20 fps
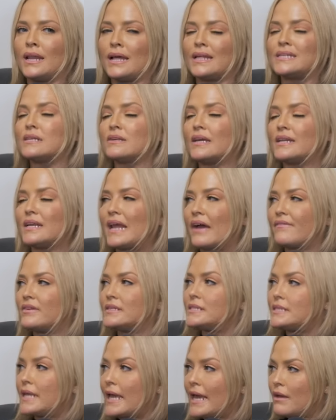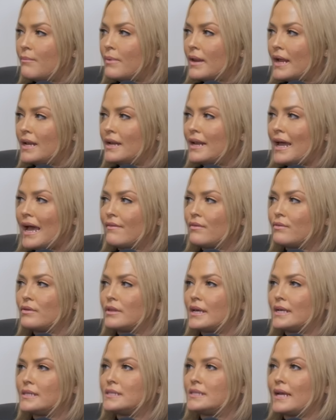not necessarily I didn't have a say, but I didn't have
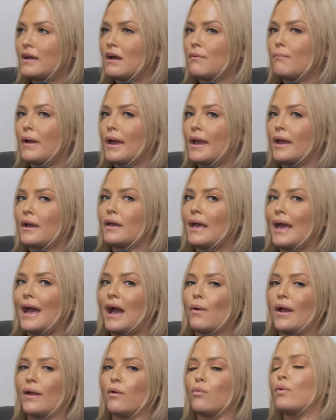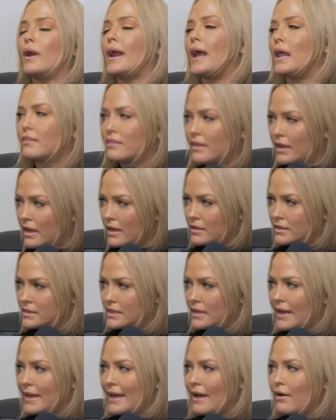really a say on my how I ran
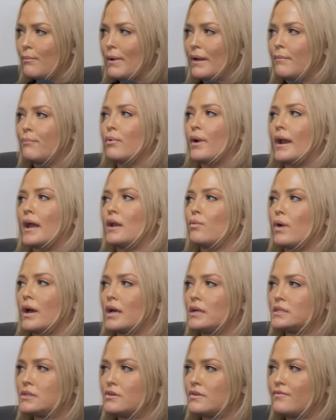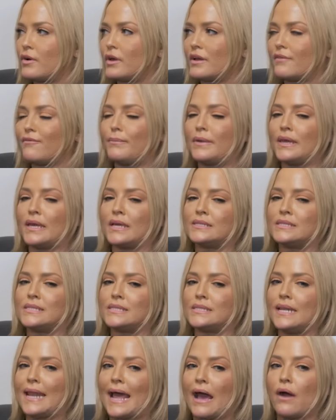things and how my brand was. So for like me,
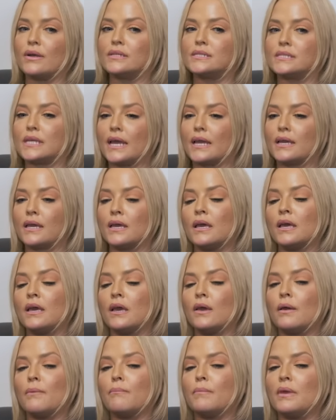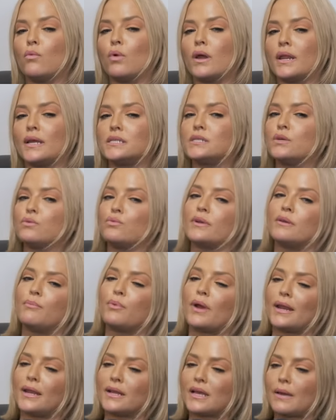it's now it's like me wanting to
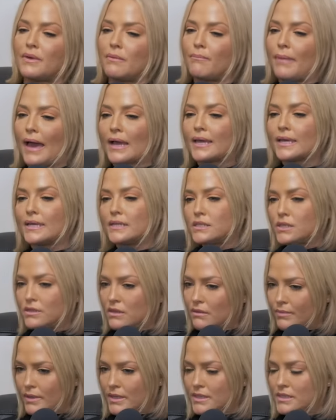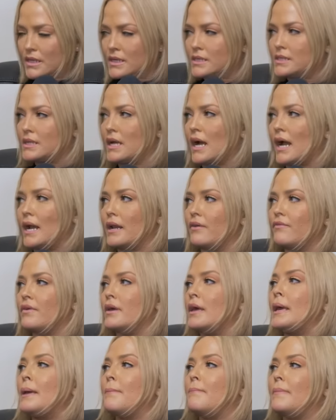rebrand and coming back into the business and kind of
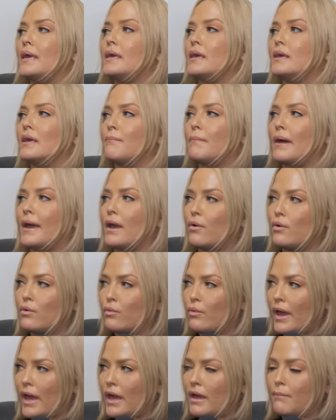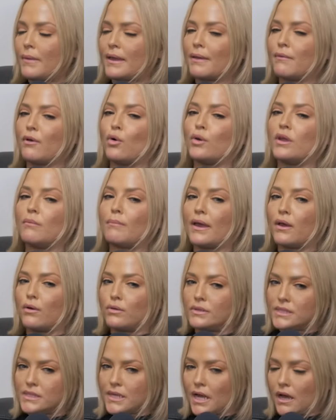making it my own way and owning my
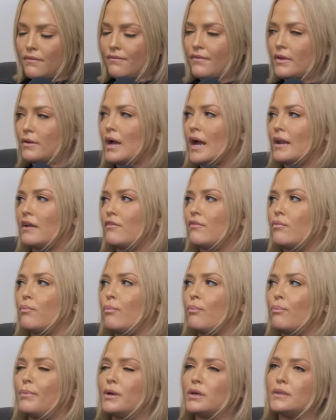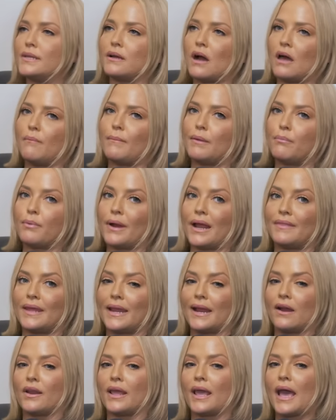own stuff and kind of building on my brand
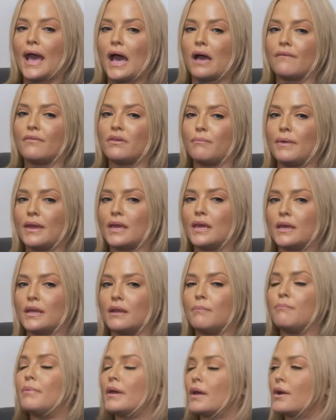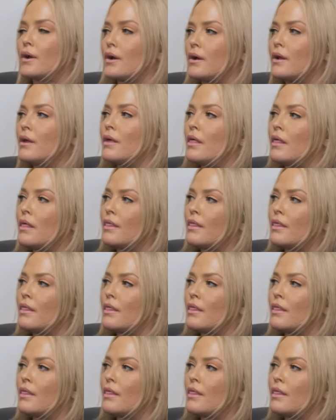that I already have and making it a bigger